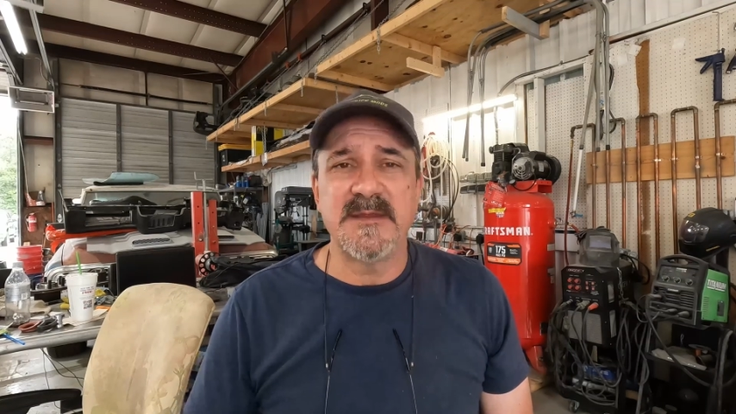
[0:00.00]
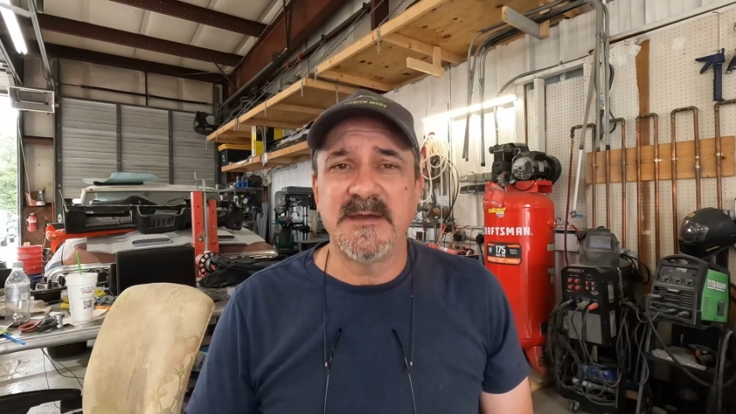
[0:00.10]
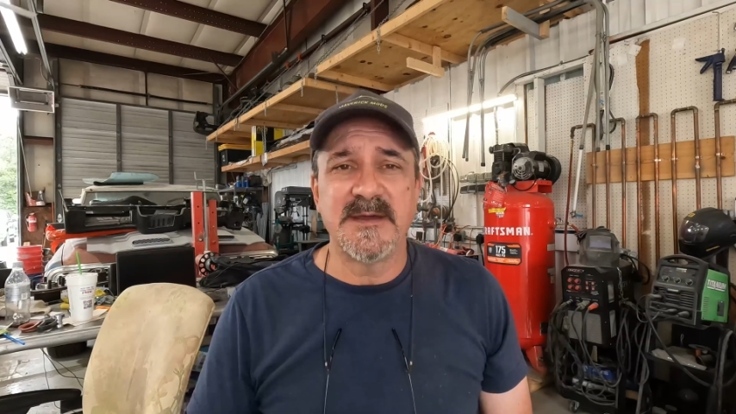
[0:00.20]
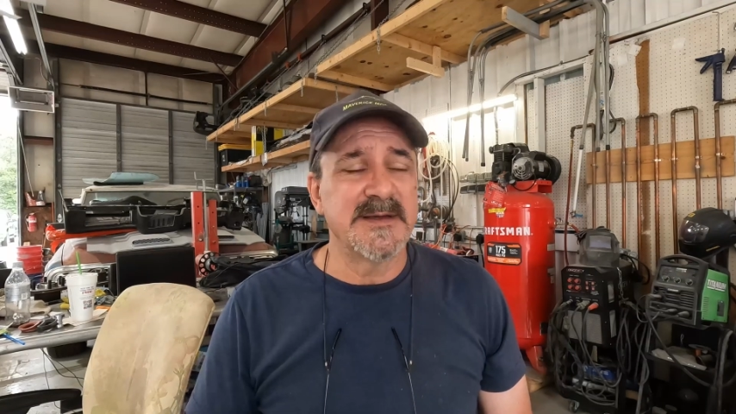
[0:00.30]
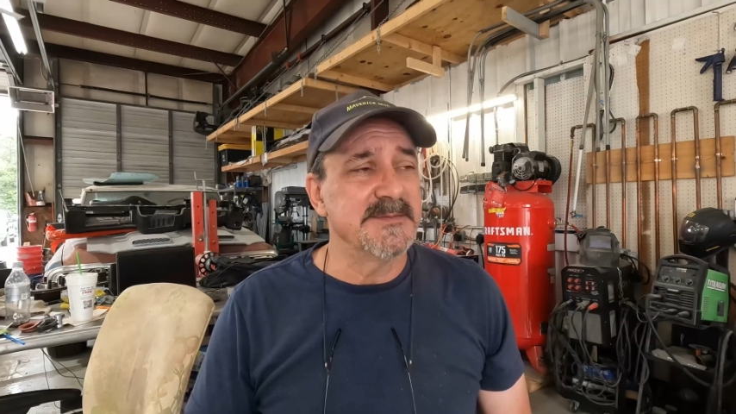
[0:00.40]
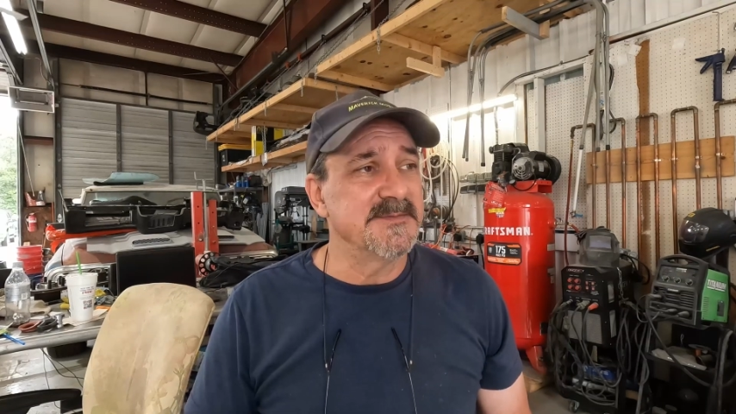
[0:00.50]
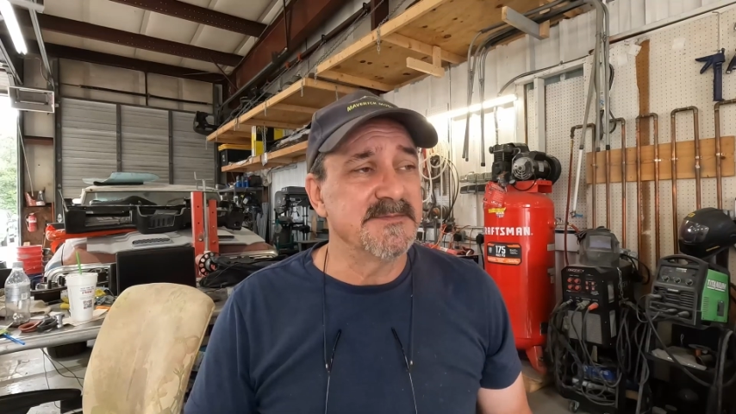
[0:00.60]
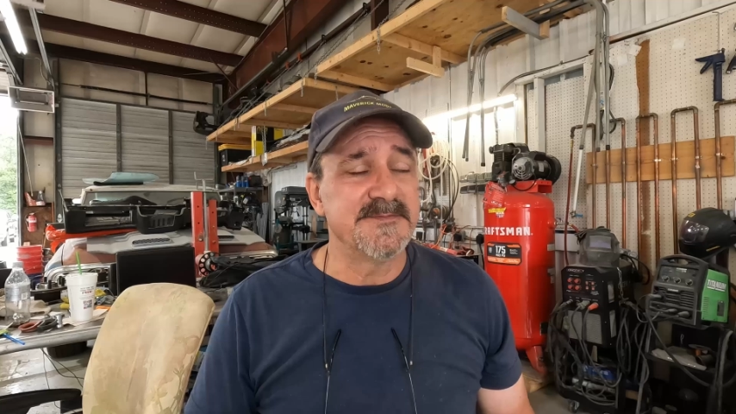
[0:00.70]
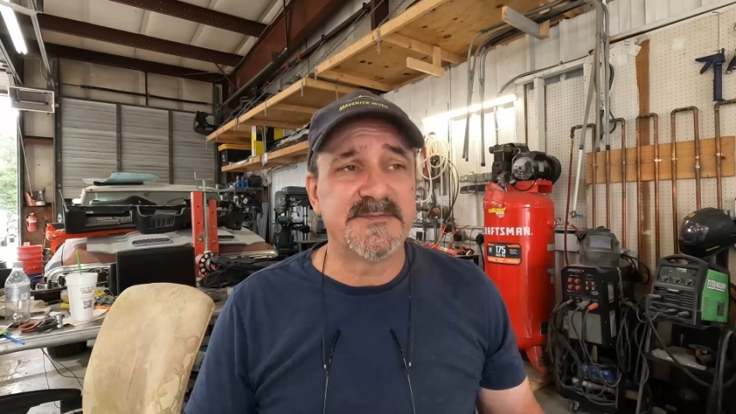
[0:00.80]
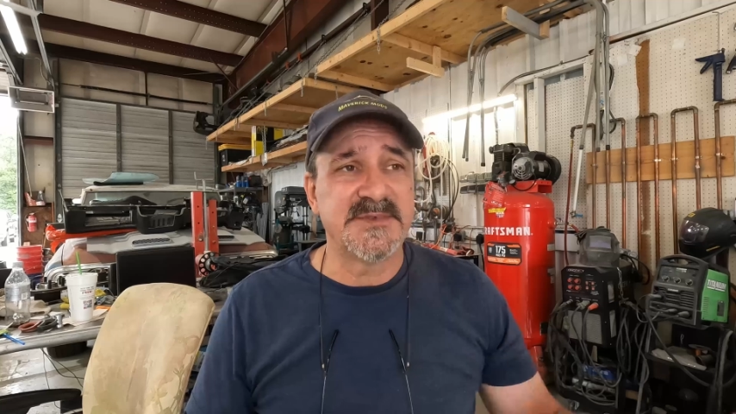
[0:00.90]

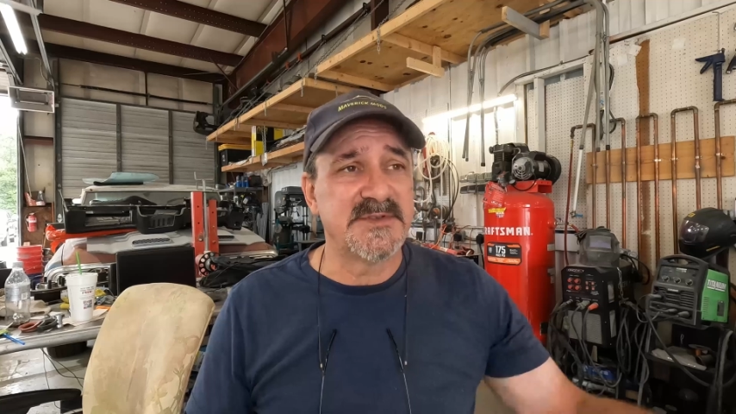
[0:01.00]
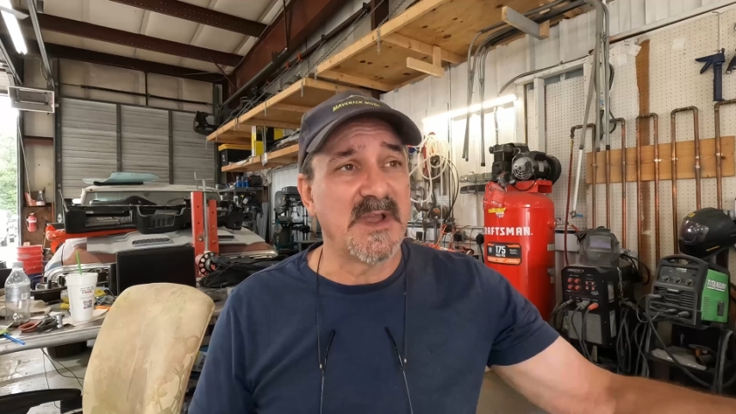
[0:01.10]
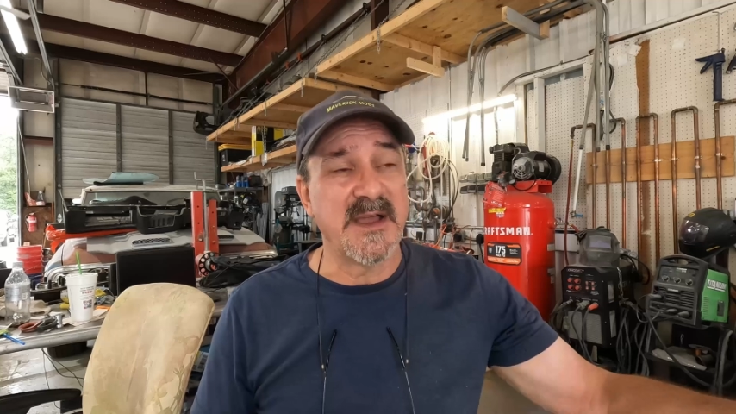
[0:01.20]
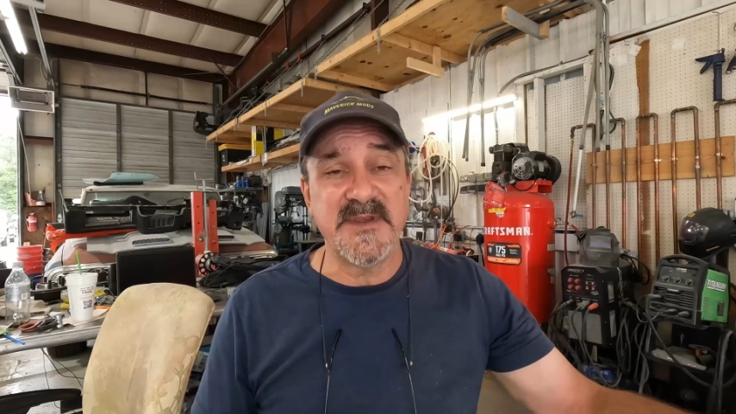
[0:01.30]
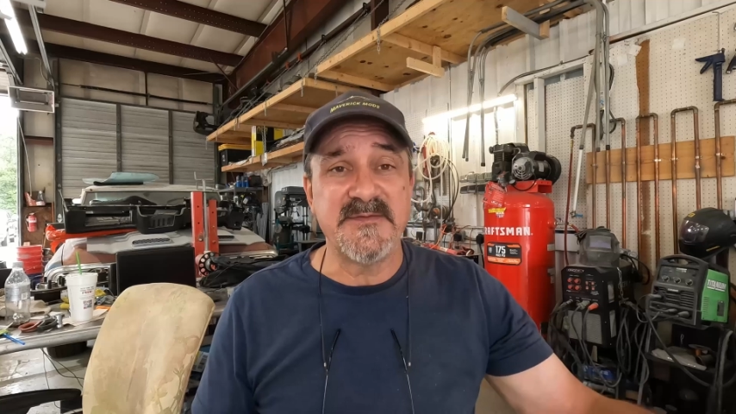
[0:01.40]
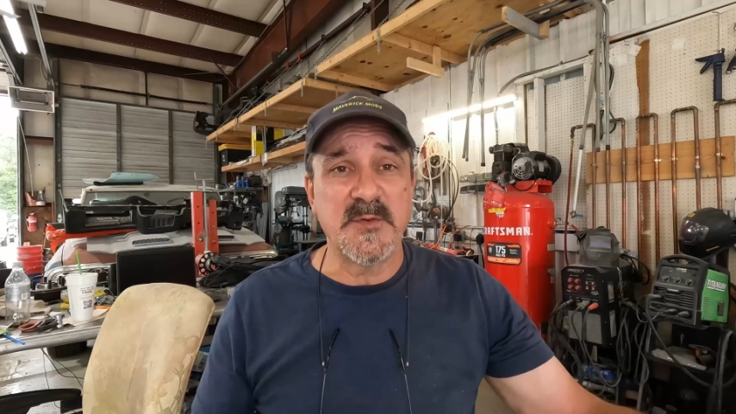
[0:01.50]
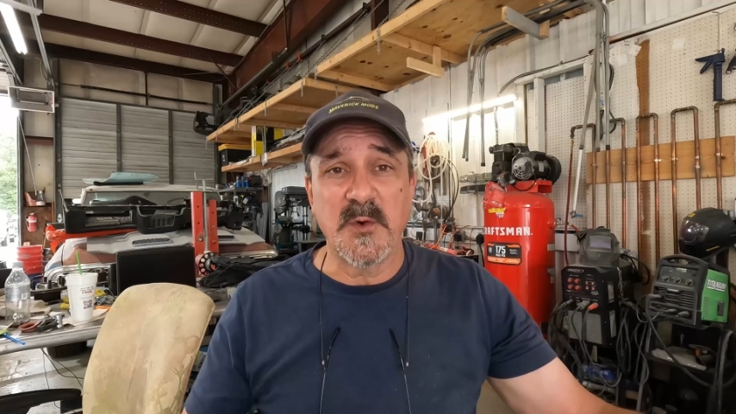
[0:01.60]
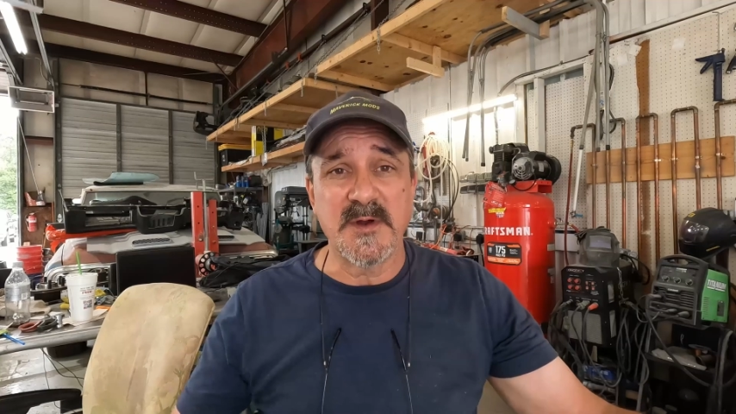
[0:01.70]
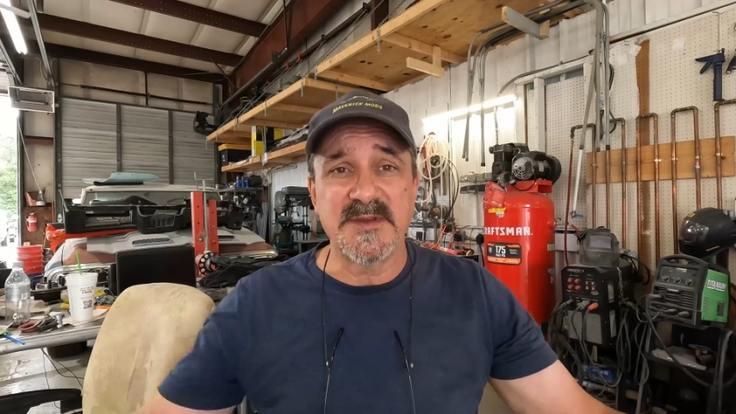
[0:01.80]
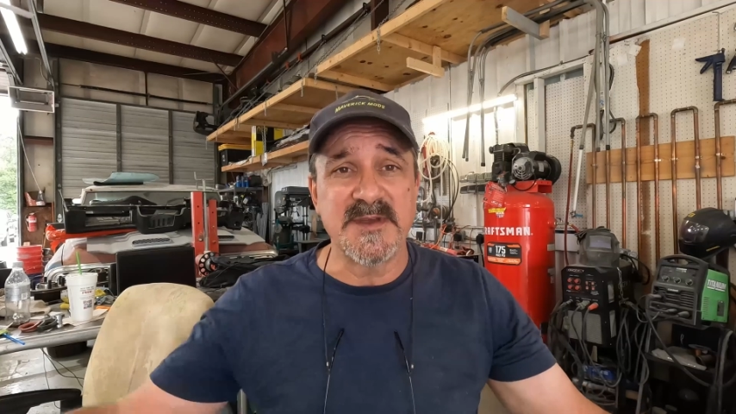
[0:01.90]
I've even
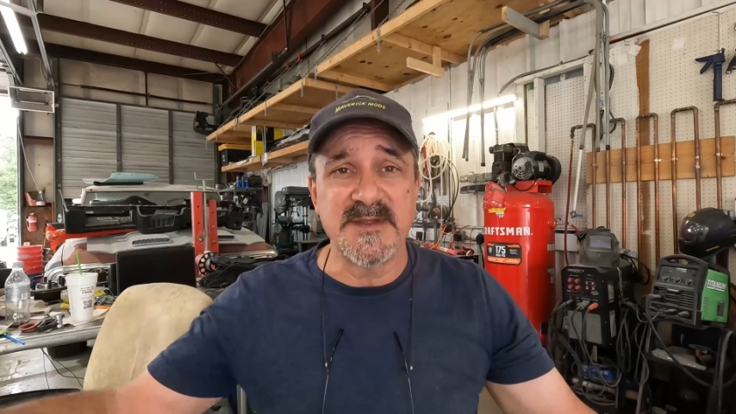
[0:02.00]
worked